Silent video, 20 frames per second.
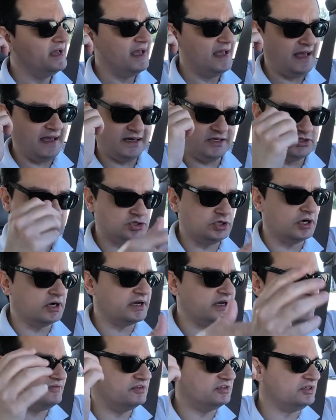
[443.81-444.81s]
And it
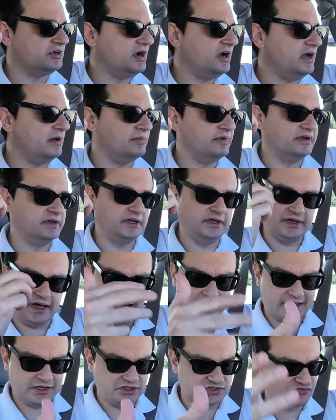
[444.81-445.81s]
started every time. It
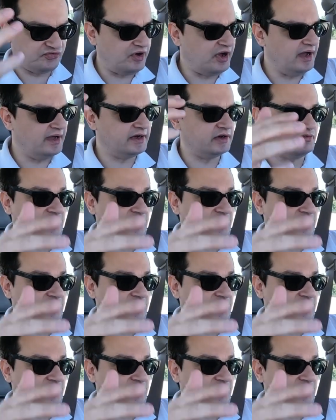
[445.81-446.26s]
idles fine.